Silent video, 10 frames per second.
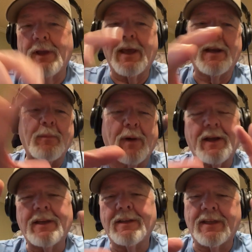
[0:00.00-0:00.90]
had
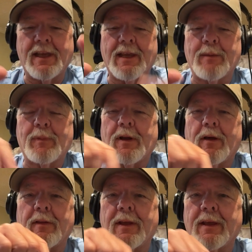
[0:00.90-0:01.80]
everybody in camp and
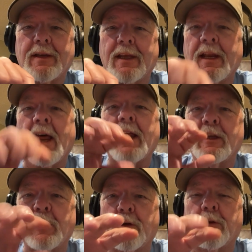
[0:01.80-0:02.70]
all that, and I
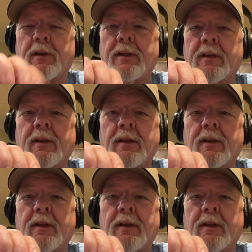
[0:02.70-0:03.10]
literally